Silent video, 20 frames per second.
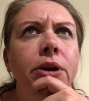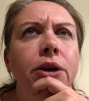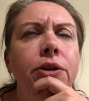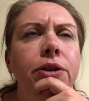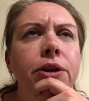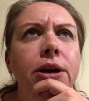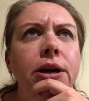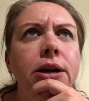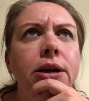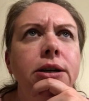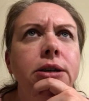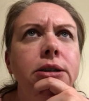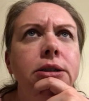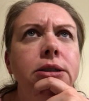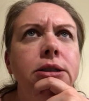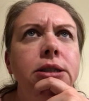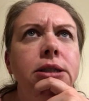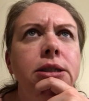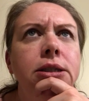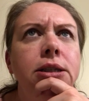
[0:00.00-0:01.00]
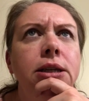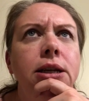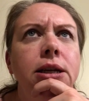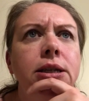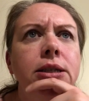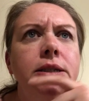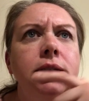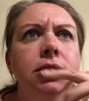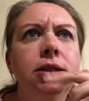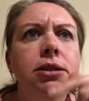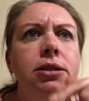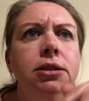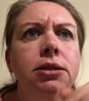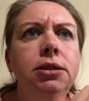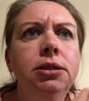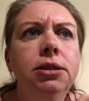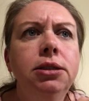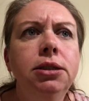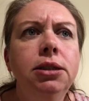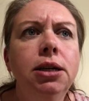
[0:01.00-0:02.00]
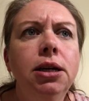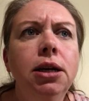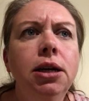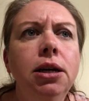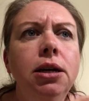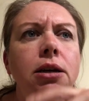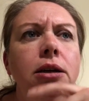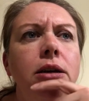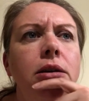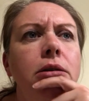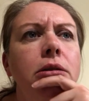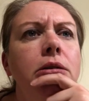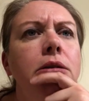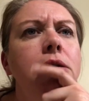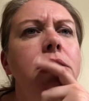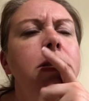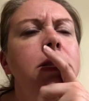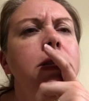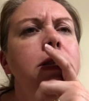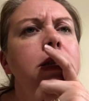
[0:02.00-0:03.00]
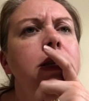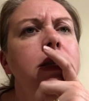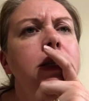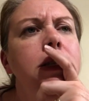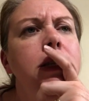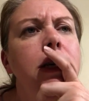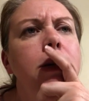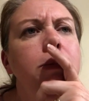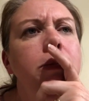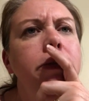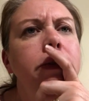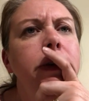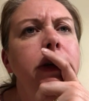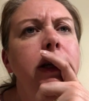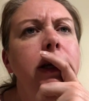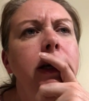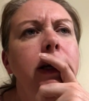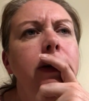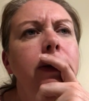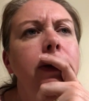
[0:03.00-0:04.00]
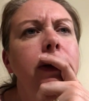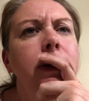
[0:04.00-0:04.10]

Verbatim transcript: think this is the last day of my video.